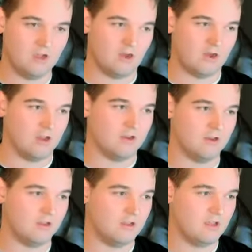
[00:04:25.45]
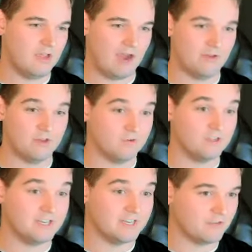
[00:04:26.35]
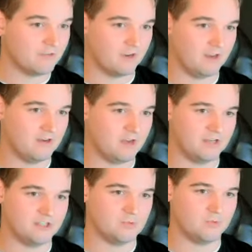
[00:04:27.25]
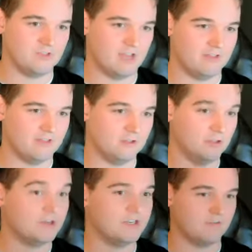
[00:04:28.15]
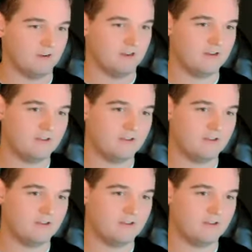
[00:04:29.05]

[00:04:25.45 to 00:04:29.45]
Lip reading: on how they're really different, not just how they look different.